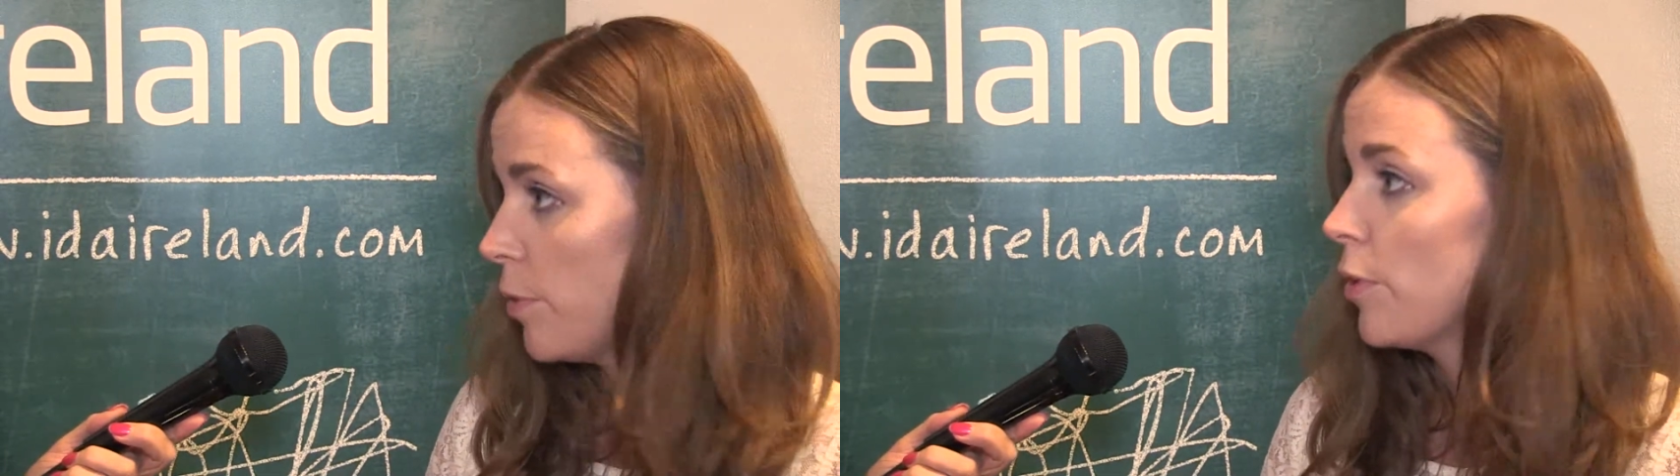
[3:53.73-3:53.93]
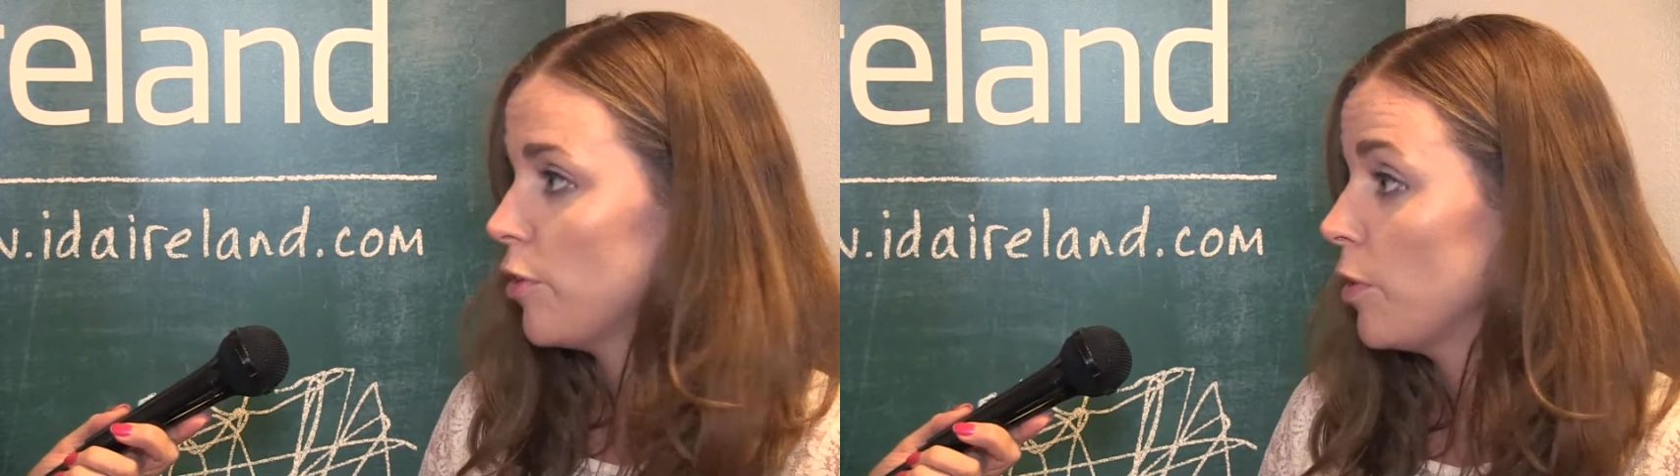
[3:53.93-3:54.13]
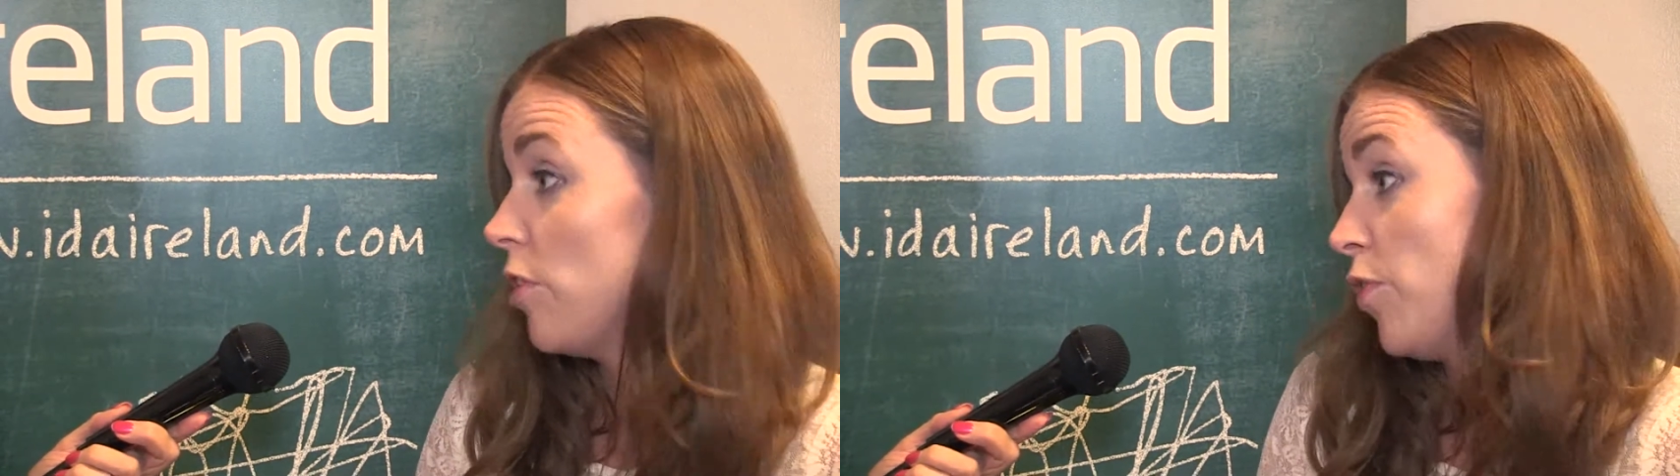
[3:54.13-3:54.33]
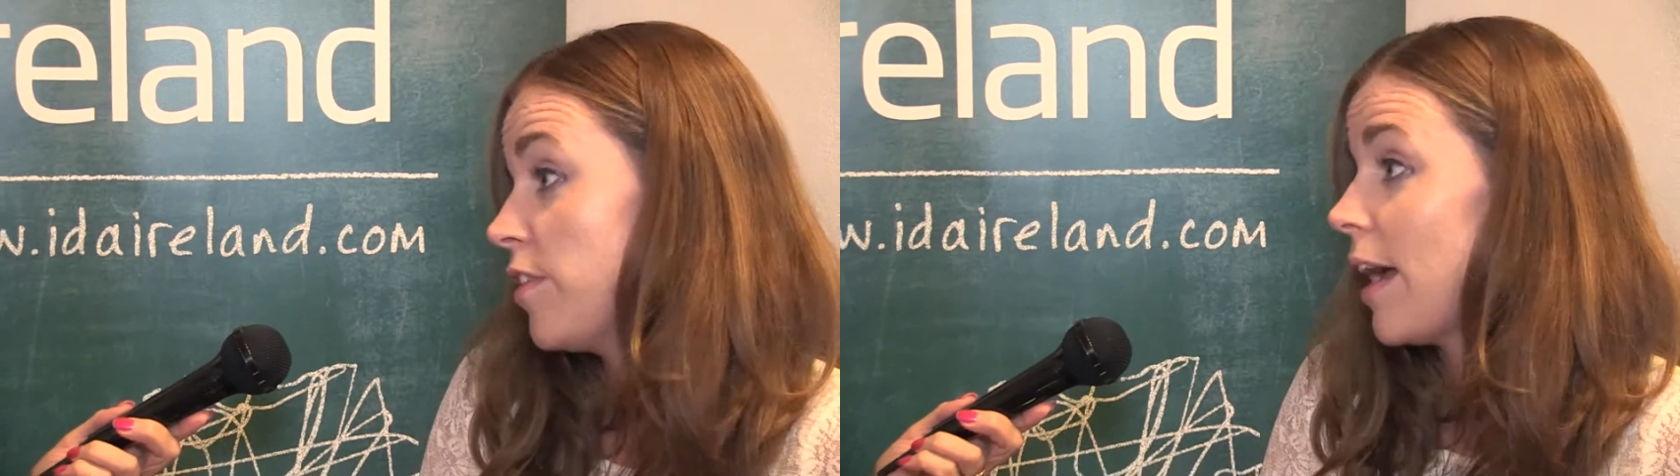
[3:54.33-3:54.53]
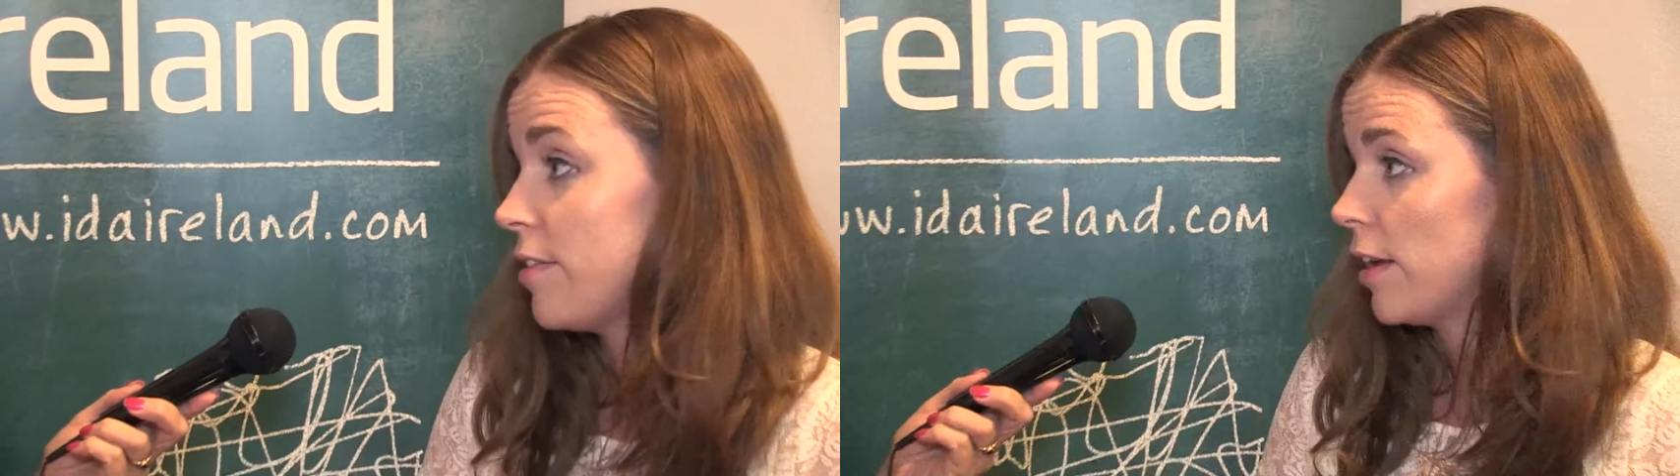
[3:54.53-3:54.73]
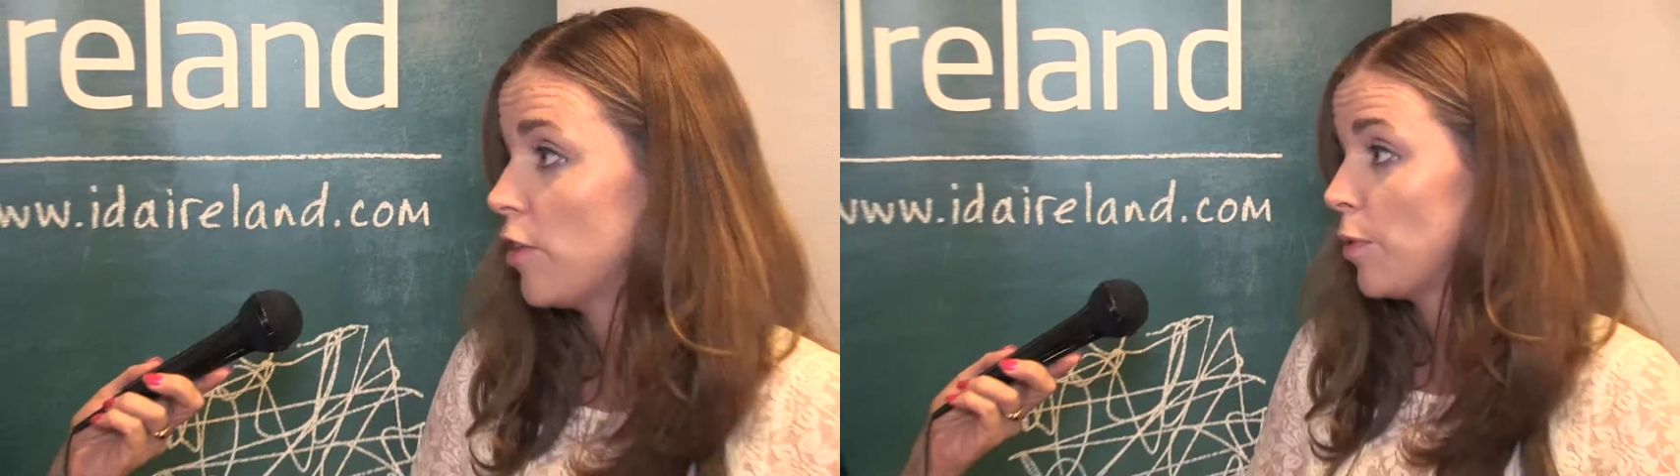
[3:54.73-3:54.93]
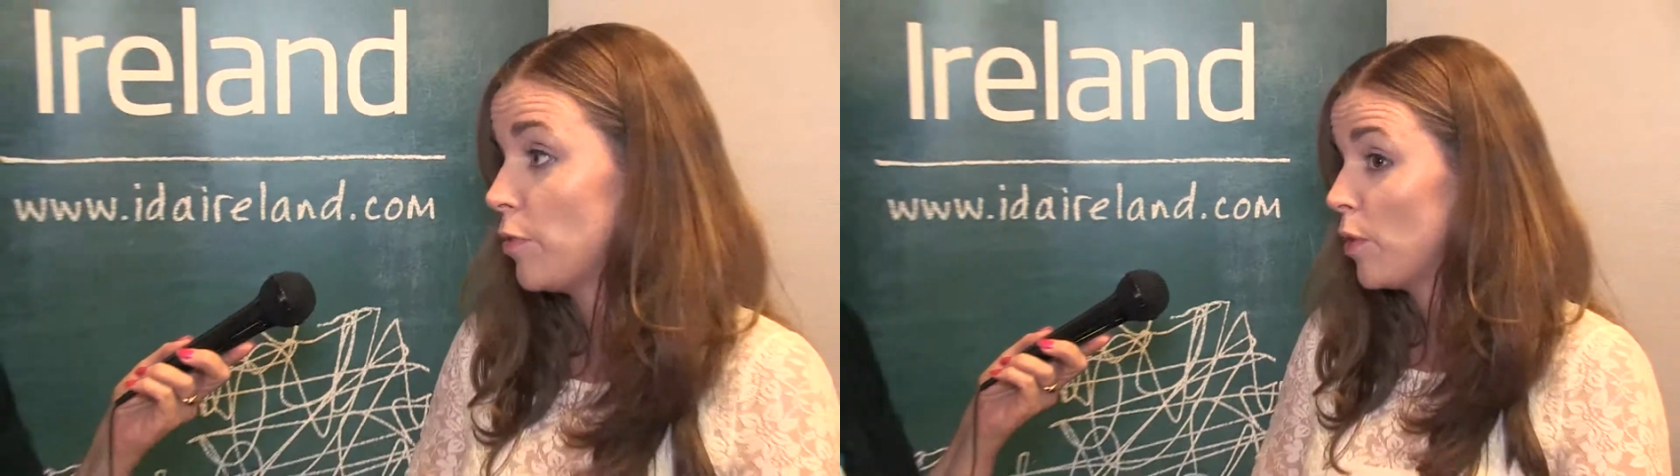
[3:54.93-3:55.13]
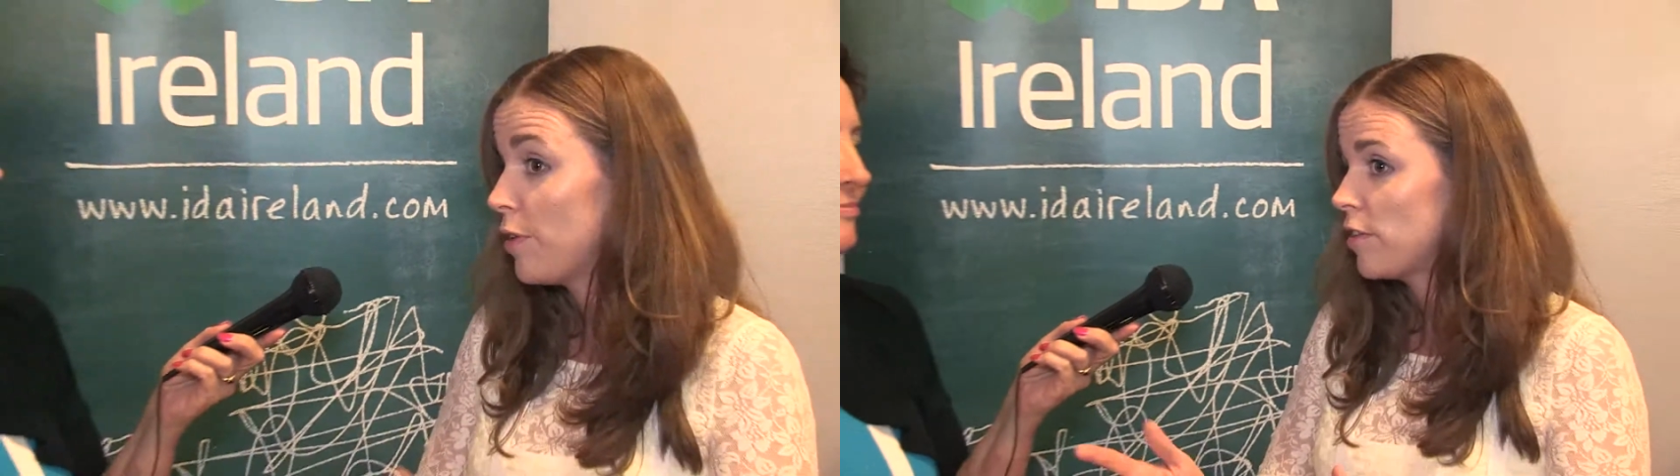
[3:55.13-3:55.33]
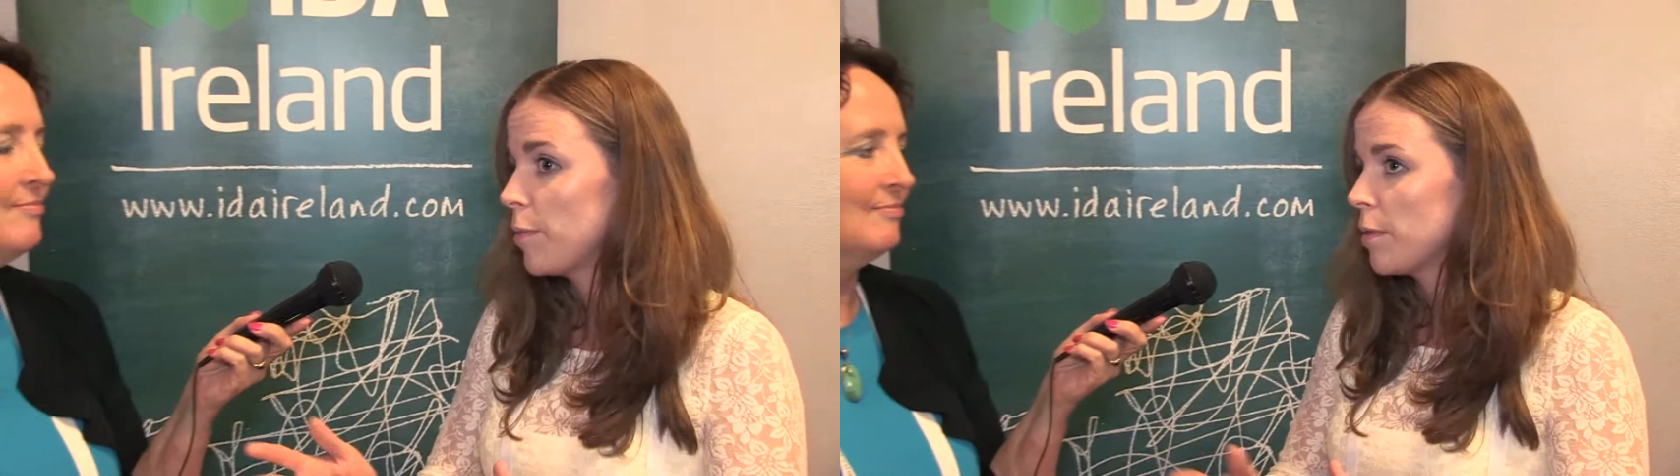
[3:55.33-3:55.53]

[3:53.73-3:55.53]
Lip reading: Which is fantastic. We've had some of